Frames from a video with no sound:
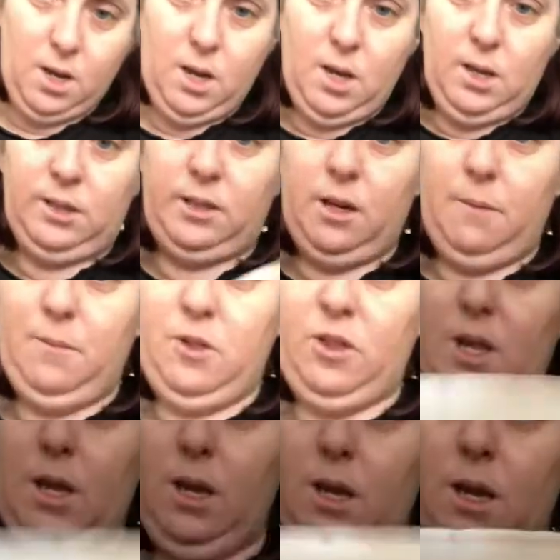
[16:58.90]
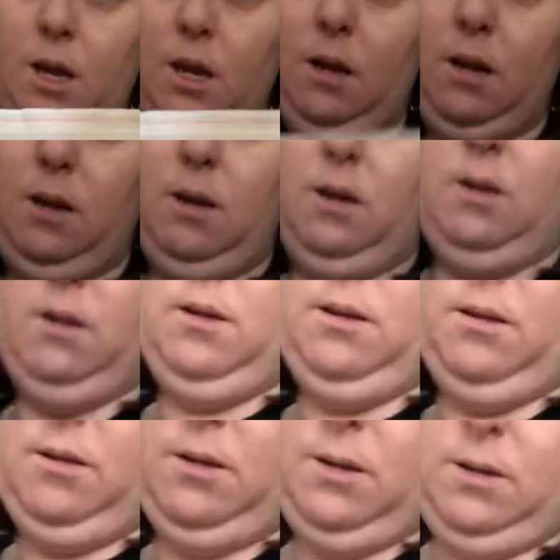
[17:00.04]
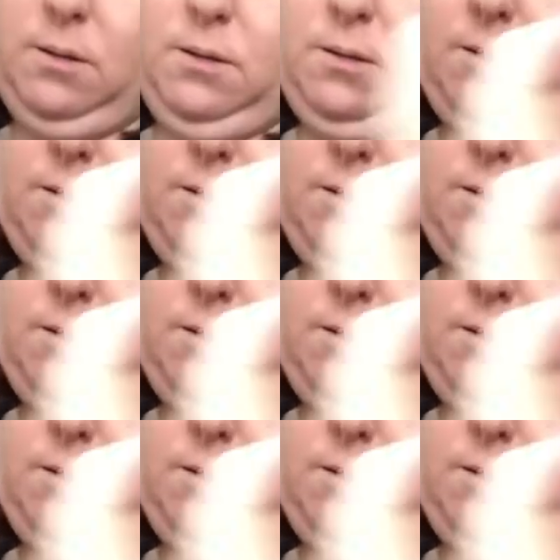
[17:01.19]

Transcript: So I'm thinking, I